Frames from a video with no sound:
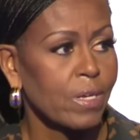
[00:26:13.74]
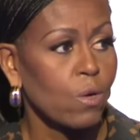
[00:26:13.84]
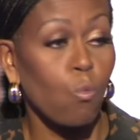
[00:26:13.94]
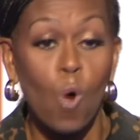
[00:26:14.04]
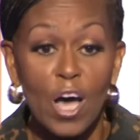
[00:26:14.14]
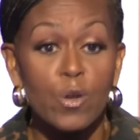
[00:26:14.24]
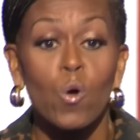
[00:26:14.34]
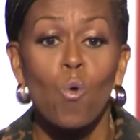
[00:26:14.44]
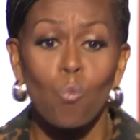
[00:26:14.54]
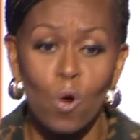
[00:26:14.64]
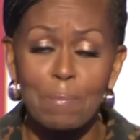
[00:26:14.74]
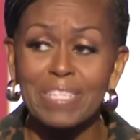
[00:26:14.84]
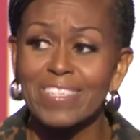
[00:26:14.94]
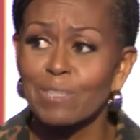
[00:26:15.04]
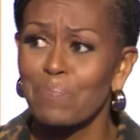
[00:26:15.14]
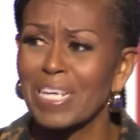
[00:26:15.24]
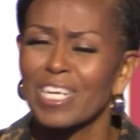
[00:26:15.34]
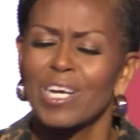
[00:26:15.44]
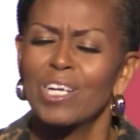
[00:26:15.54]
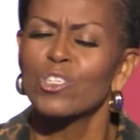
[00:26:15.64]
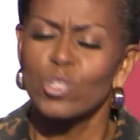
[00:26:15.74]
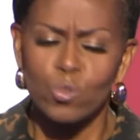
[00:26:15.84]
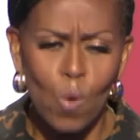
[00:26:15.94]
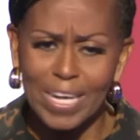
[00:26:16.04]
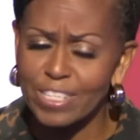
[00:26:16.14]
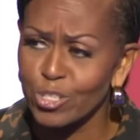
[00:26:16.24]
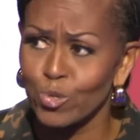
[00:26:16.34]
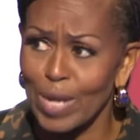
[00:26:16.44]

One woman spent 22